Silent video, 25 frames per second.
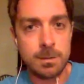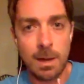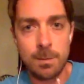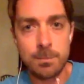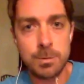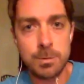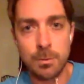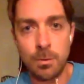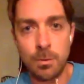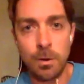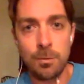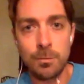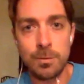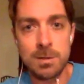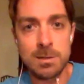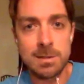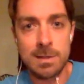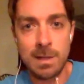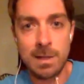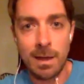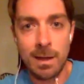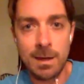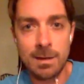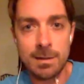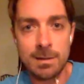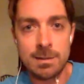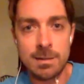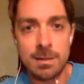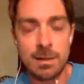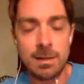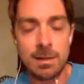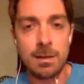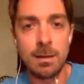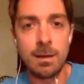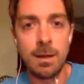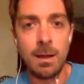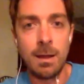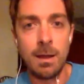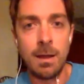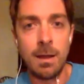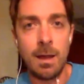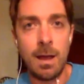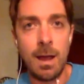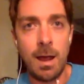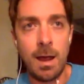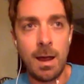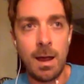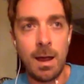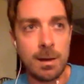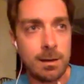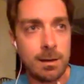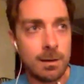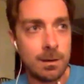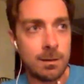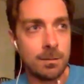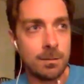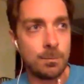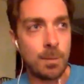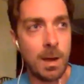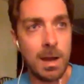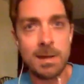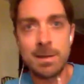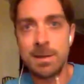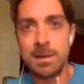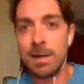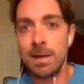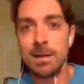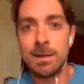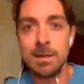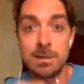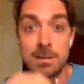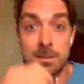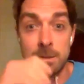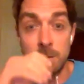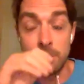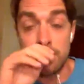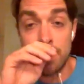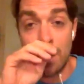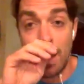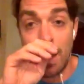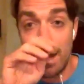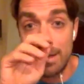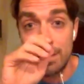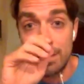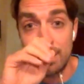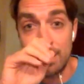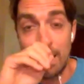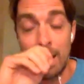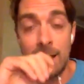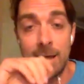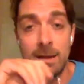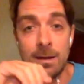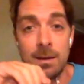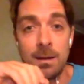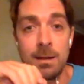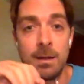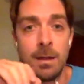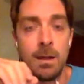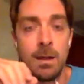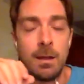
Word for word: times were always tight, and my identity is so tied to that.